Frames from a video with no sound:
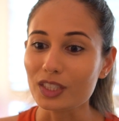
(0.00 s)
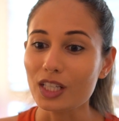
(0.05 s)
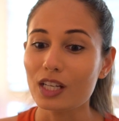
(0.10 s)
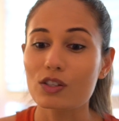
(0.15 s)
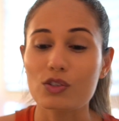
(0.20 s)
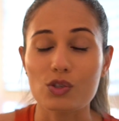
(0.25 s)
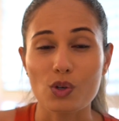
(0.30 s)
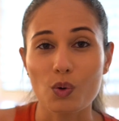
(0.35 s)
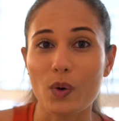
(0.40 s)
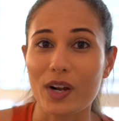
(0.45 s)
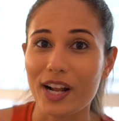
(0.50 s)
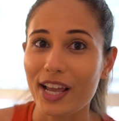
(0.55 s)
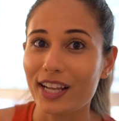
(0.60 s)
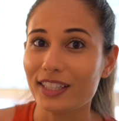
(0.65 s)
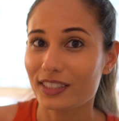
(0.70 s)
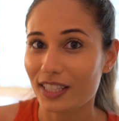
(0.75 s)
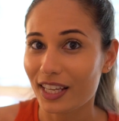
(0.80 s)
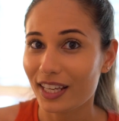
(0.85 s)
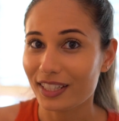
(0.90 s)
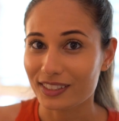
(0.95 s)
And so what I
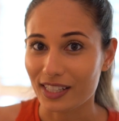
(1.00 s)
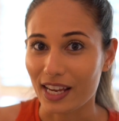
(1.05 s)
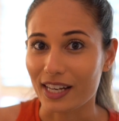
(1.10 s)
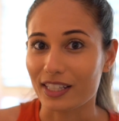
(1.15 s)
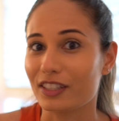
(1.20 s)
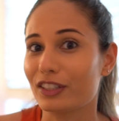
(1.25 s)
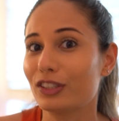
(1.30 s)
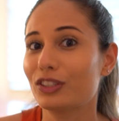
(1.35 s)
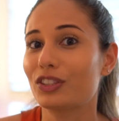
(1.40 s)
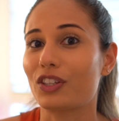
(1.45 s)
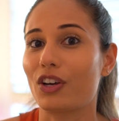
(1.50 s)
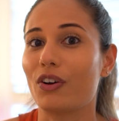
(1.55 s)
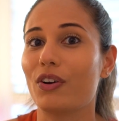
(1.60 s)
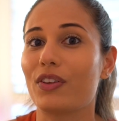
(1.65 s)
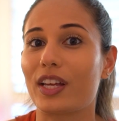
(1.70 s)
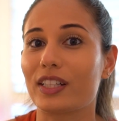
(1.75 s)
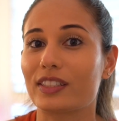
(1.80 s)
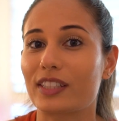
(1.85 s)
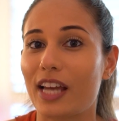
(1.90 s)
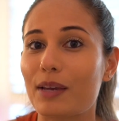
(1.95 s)
did 10 years ago in
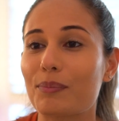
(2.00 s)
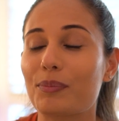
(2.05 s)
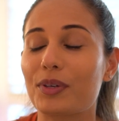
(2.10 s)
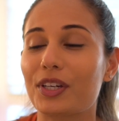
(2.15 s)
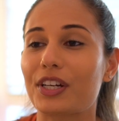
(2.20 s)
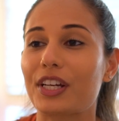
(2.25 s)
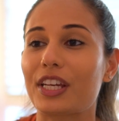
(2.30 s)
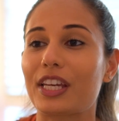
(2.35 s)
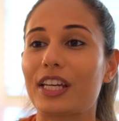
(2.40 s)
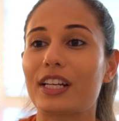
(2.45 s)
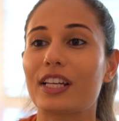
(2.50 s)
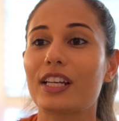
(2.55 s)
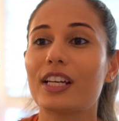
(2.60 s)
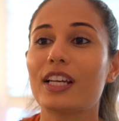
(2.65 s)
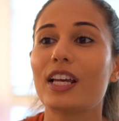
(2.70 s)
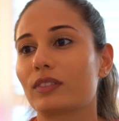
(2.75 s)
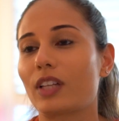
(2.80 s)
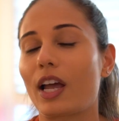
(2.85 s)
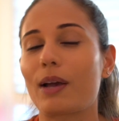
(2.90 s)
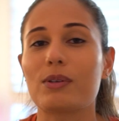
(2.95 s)
that time period,
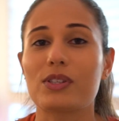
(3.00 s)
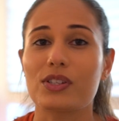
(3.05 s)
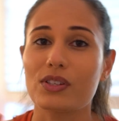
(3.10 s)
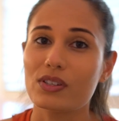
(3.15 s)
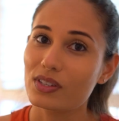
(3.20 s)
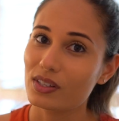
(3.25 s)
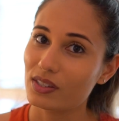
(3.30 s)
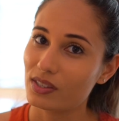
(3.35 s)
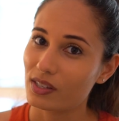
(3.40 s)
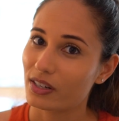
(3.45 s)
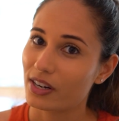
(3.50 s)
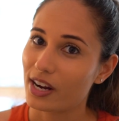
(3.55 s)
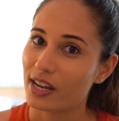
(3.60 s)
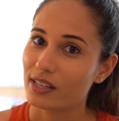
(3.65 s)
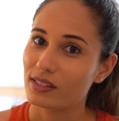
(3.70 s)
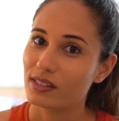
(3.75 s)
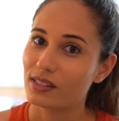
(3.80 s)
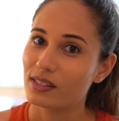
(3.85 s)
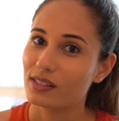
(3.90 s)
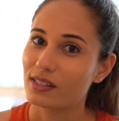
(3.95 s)
I was using
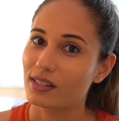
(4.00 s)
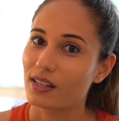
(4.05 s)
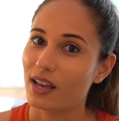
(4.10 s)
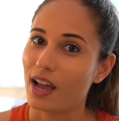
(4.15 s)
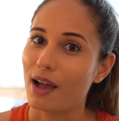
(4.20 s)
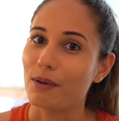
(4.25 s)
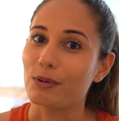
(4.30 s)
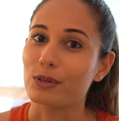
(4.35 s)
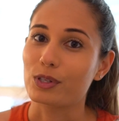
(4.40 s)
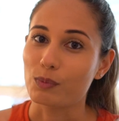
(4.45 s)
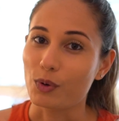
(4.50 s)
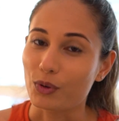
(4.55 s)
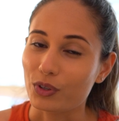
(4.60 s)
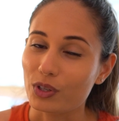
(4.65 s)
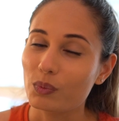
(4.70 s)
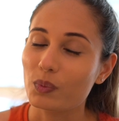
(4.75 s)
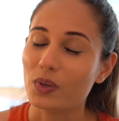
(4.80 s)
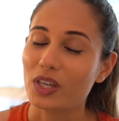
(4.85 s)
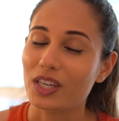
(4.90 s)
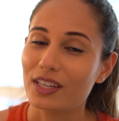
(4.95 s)
cigarettes, I was
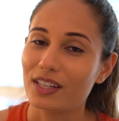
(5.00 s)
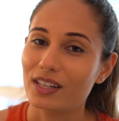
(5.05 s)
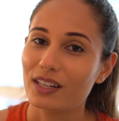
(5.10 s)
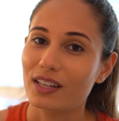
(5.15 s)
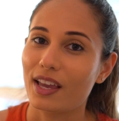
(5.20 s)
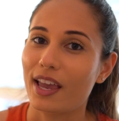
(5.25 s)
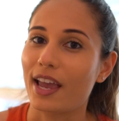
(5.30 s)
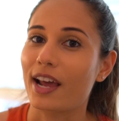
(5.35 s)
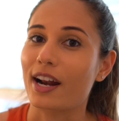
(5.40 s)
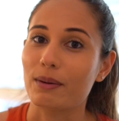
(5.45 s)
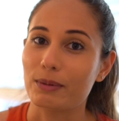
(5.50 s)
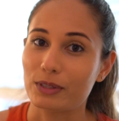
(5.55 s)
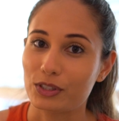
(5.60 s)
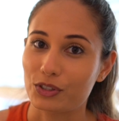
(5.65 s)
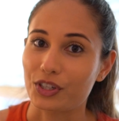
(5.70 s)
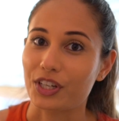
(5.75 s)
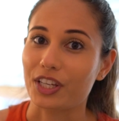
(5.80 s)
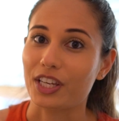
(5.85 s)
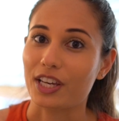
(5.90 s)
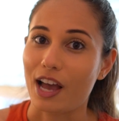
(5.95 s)
smoking weed, and I was
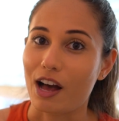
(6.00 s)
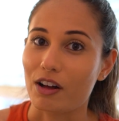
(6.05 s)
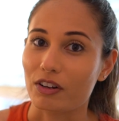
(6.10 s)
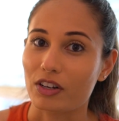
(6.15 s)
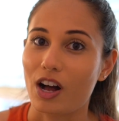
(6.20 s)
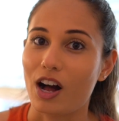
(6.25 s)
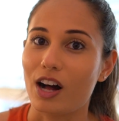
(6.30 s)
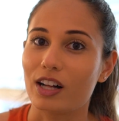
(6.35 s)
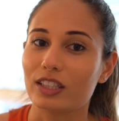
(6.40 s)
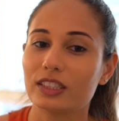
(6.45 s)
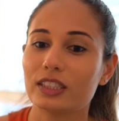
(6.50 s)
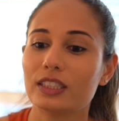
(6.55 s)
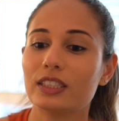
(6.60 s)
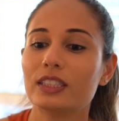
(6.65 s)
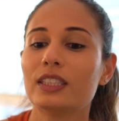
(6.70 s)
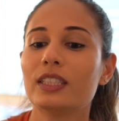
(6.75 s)
drinking alcohol.